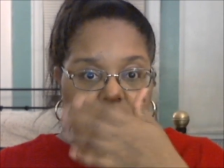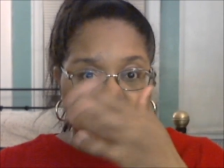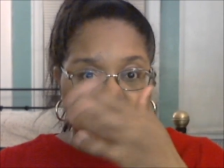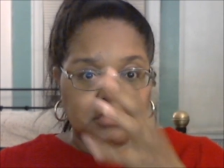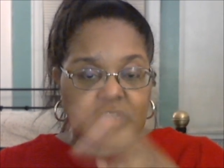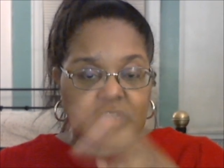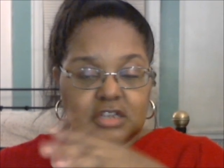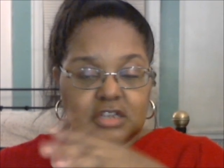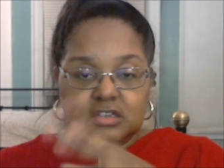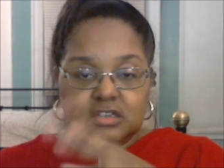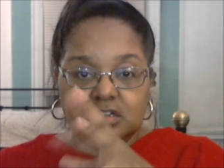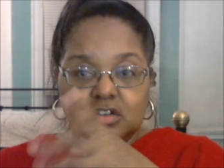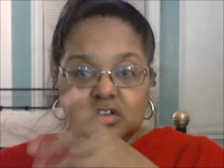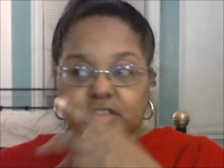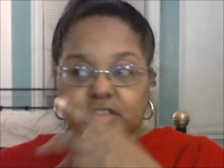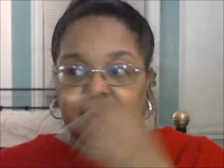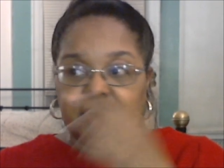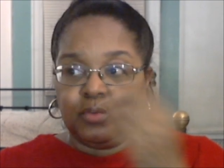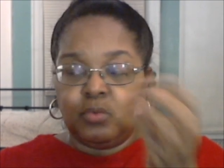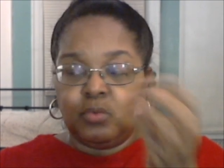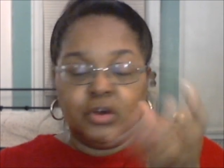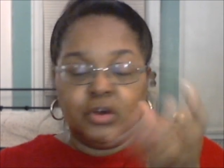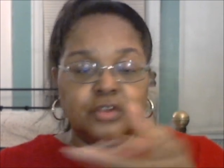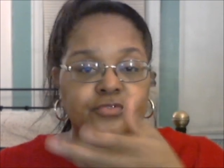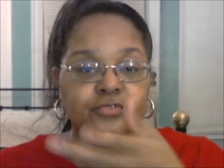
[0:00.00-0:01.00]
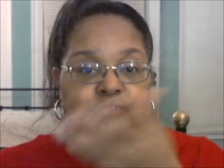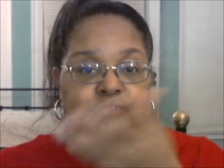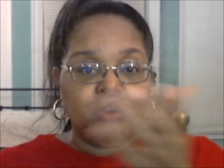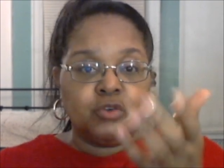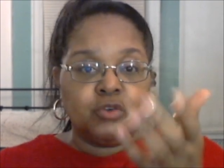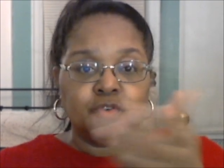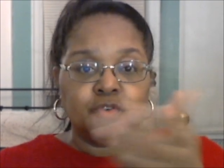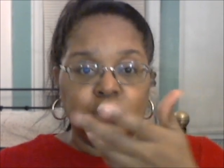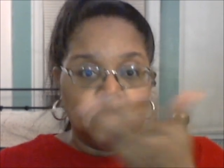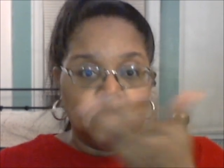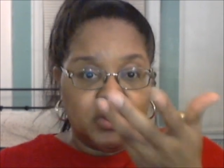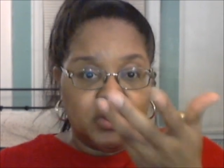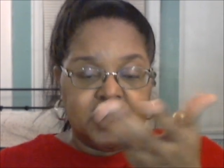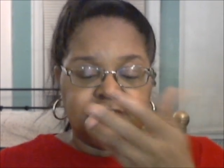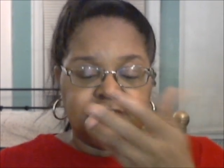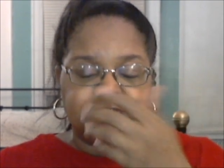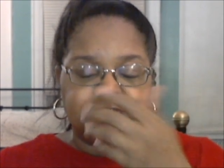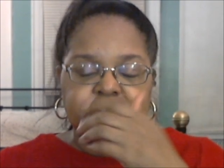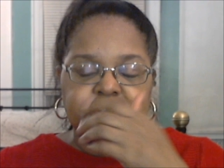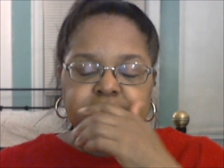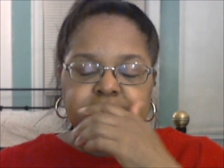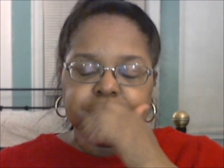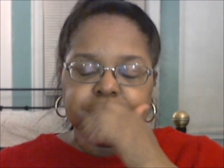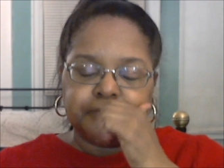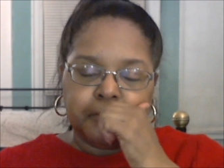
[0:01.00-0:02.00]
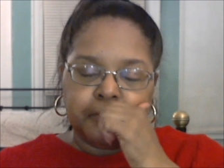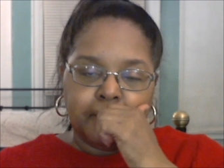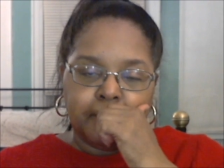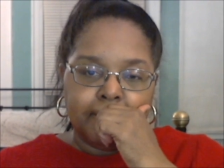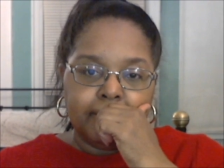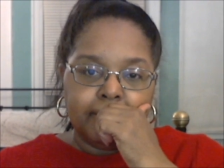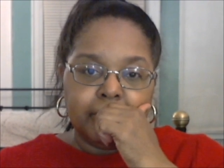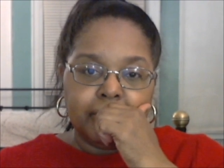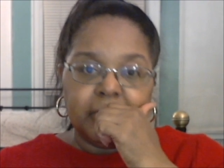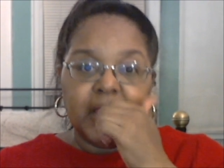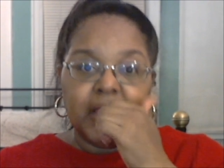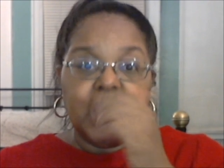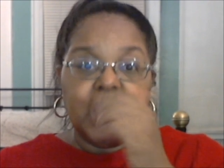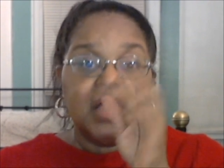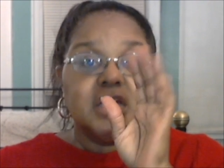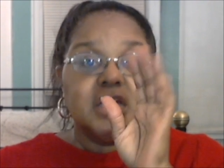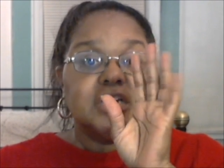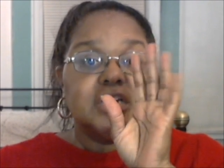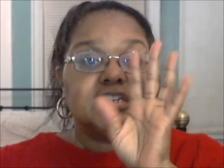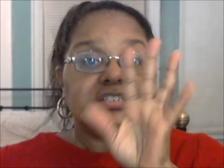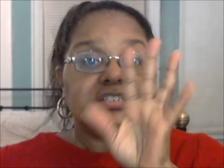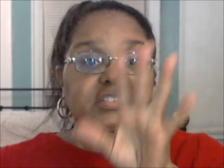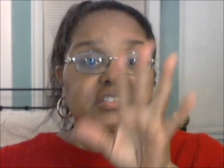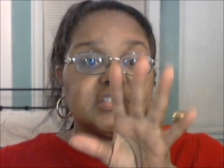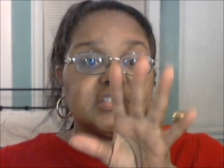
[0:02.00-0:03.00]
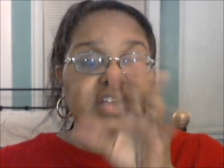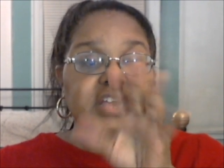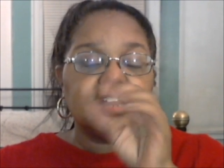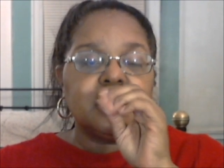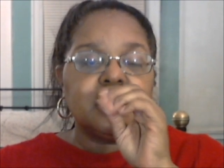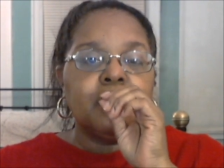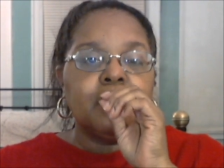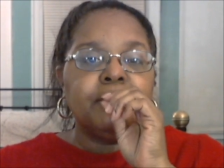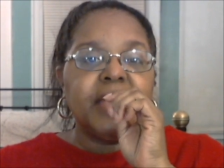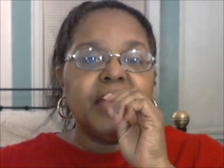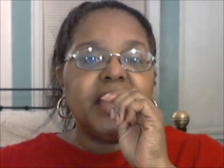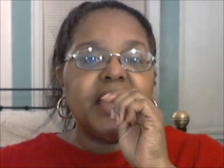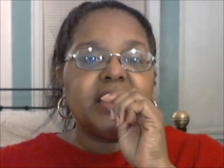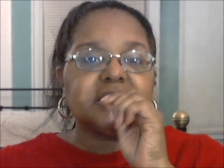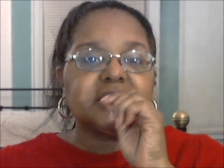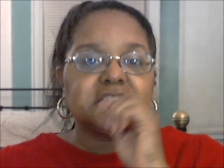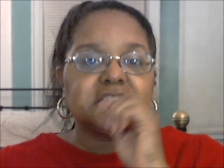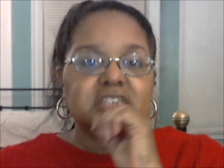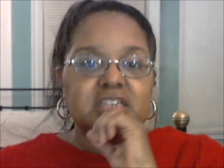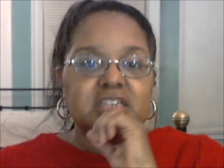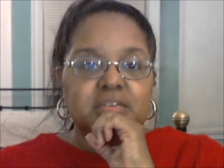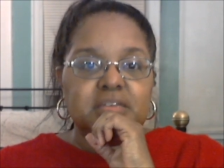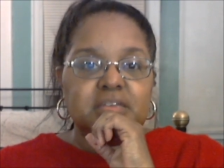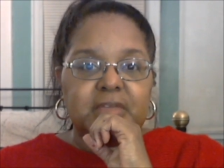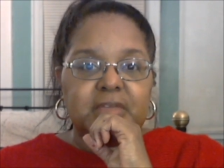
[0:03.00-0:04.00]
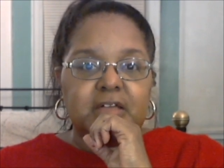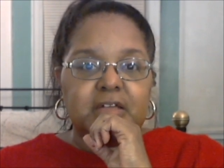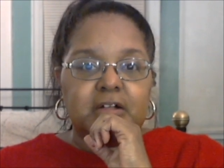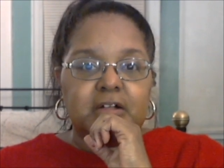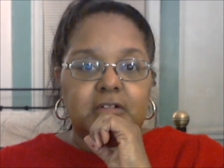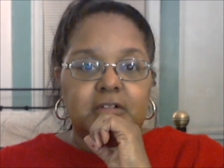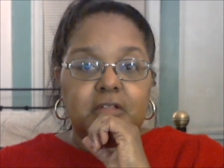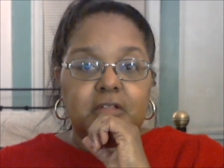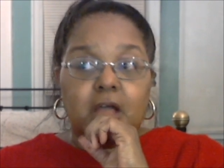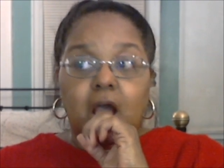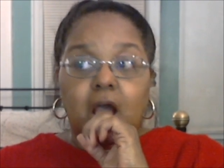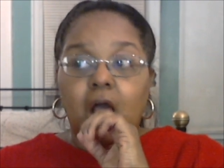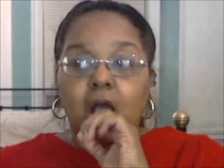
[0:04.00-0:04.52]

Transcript: you know, their work phone or whatever. Sent a mass email.